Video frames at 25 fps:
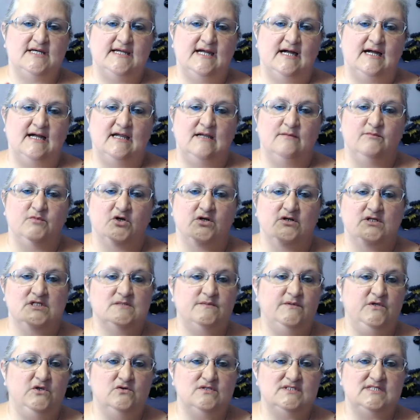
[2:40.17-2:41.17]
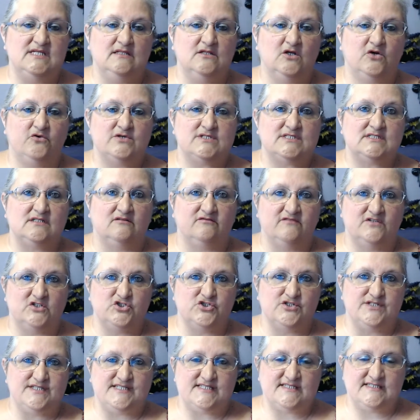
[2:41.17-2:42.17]
I am going to be using the Crystal
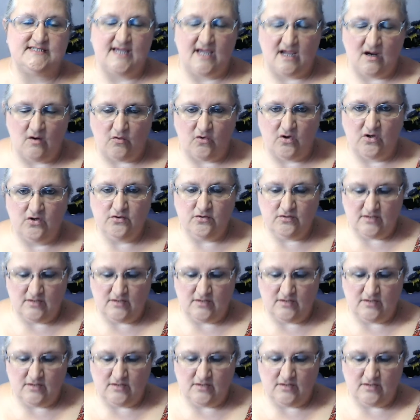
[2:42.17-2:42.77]
Visions Tarot,